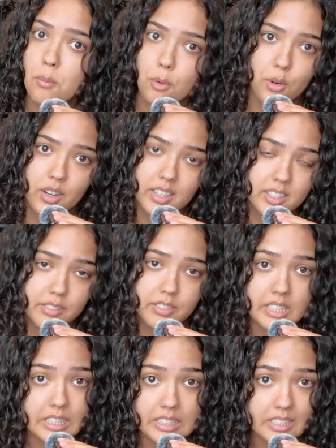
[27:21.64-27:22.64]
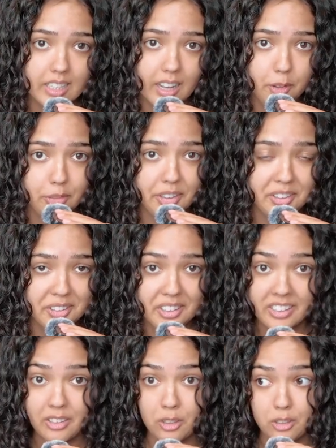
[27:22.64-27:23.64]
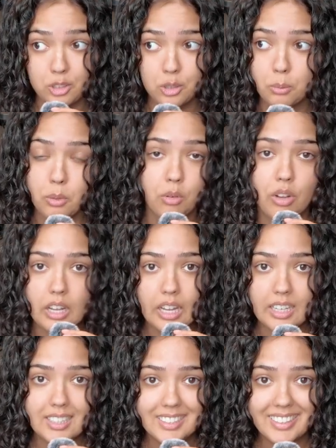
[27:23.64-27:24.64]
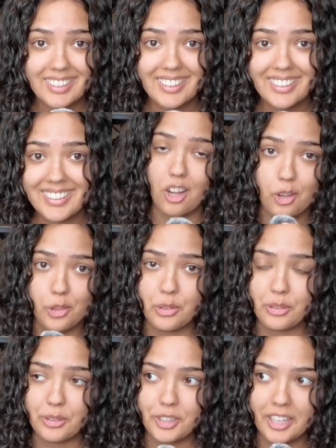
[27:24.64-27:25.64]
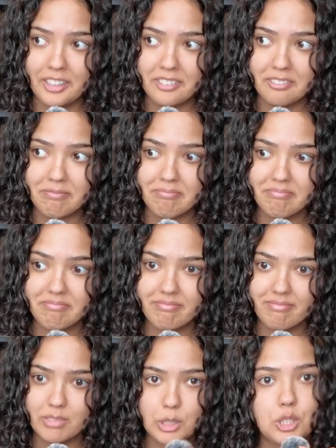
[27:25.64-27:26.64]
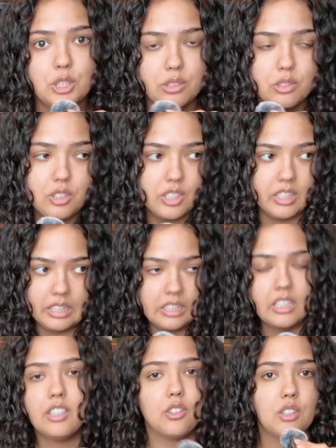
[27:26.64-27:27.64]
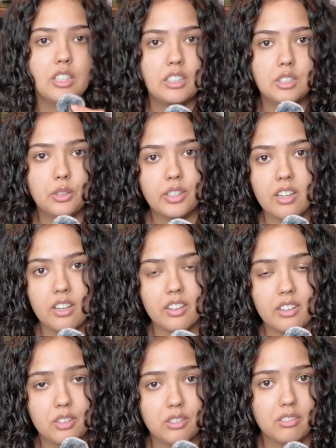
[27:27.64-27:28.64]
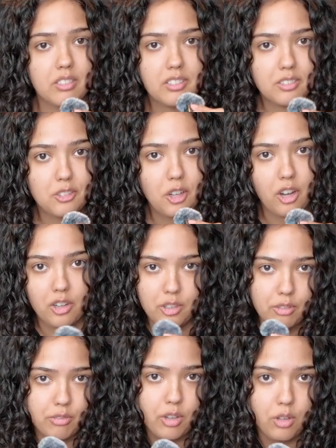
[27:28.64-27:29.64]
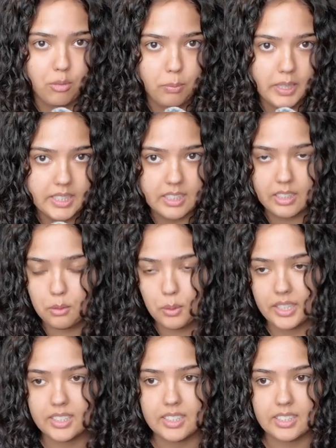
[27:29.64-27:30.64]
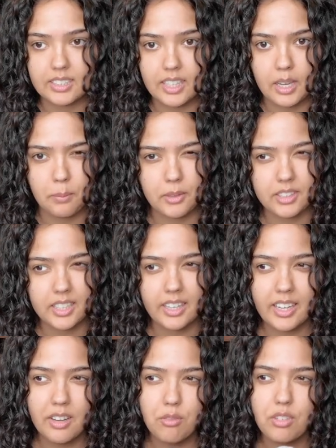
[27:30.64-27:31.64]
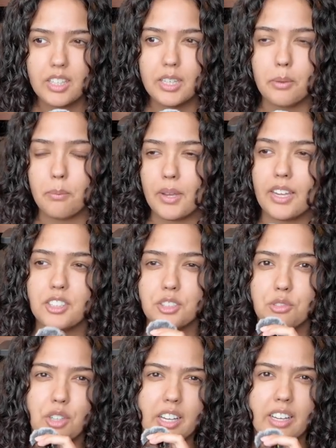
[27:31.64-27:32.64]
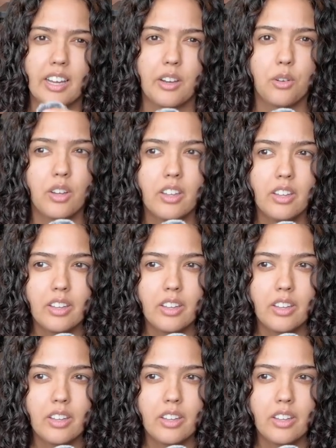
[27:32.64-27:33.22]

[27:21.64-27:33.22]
more activities out there that are super relaxing other than literally doing nothing on your phone, basically wasting time. Because I can't really imagine right now